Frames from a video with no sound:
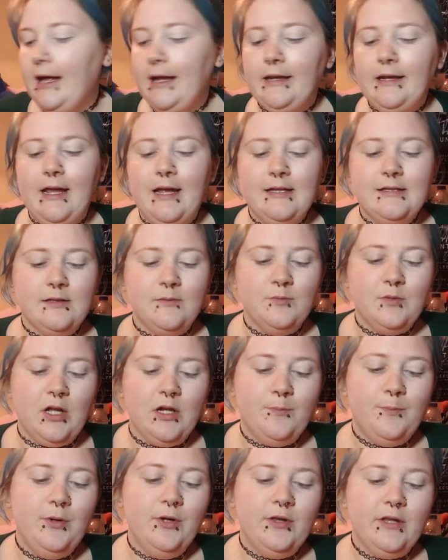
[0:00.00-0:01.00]
And as I'm going
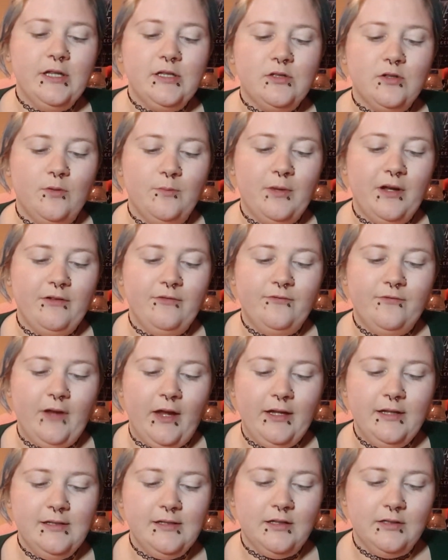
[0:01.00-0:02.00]
to put this on my
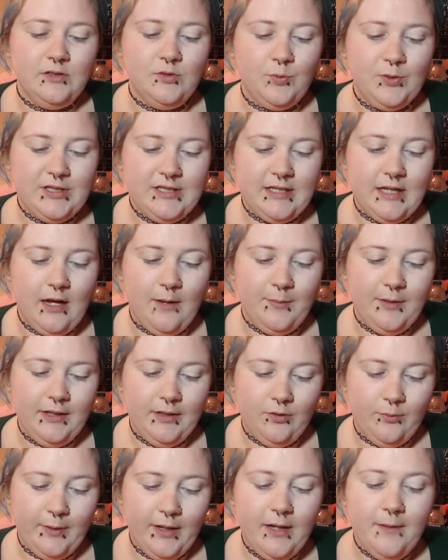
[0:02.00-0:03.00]
face, I'll twist it up a
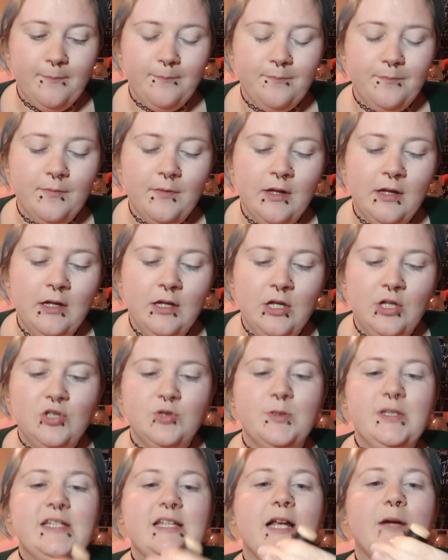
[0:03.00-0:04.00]
little bit
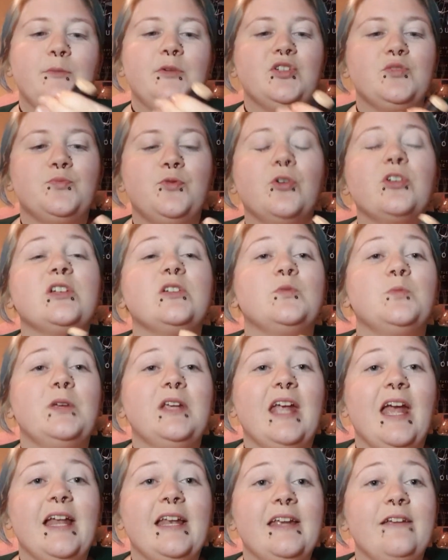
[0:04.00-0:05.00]
so you see how much product we
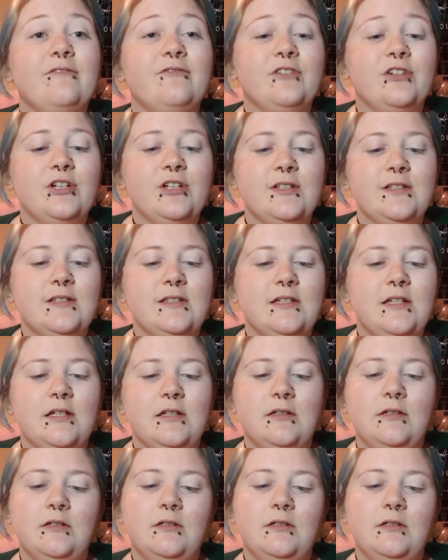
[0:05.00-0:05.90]
get in it first.